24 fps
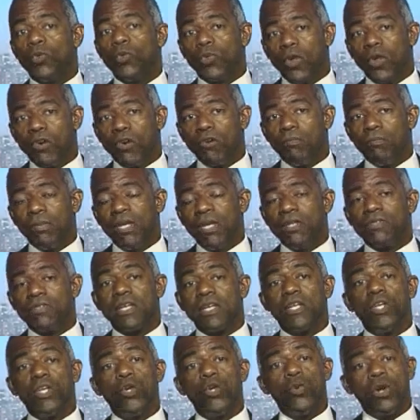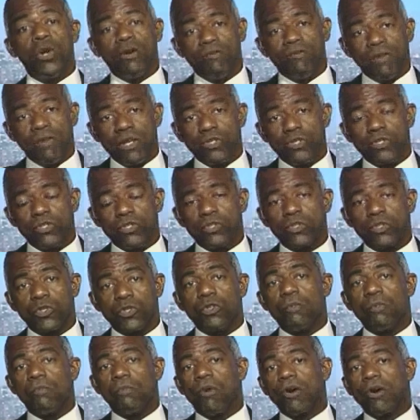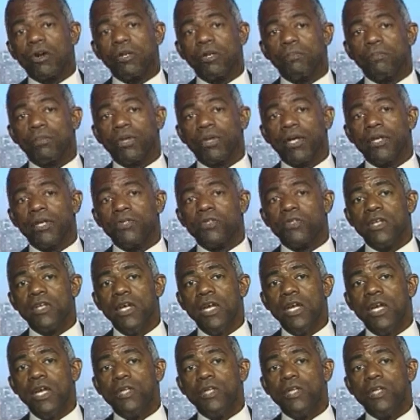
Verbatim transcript: new therapies and new innovations to the marketplace